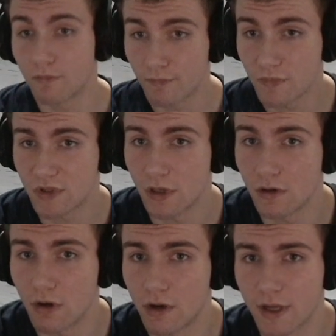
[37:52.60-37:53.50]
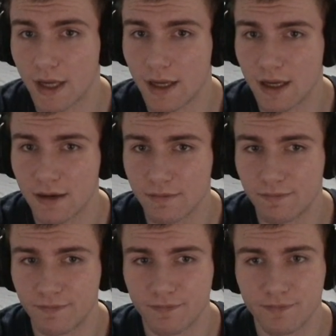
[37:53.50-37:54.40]
So, okay,
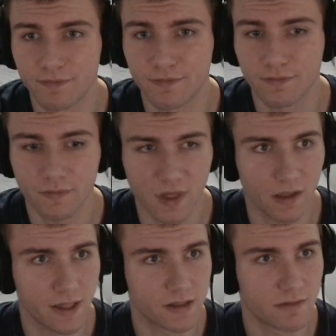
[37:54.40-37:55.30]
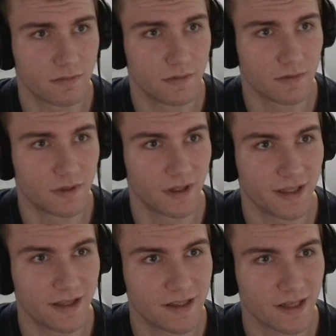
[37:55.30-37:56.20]
let's delete
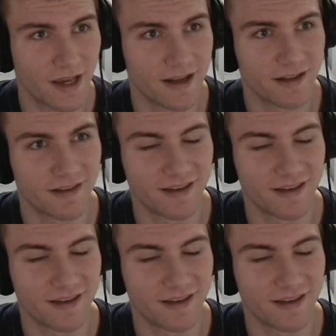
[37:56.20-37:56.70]
these again, and then...